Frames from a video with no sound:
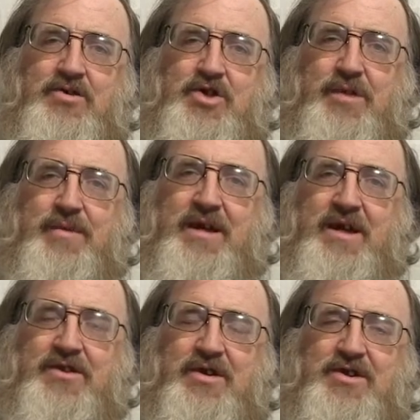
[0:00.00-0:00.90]
gentleman
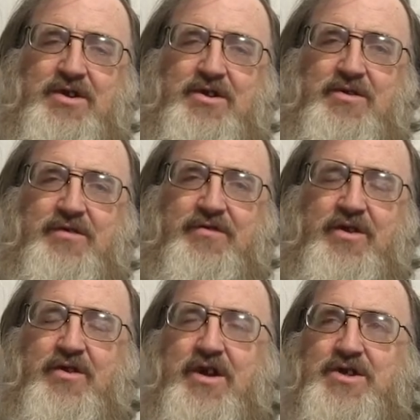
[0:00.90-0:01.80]
got there to do the
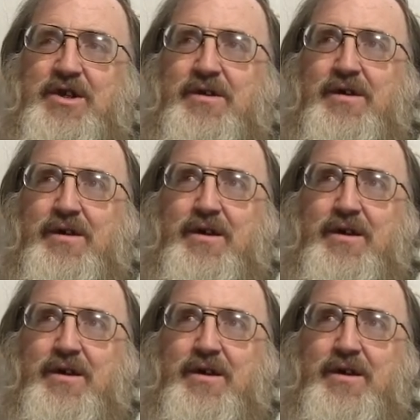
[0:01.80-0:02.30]
fundraising,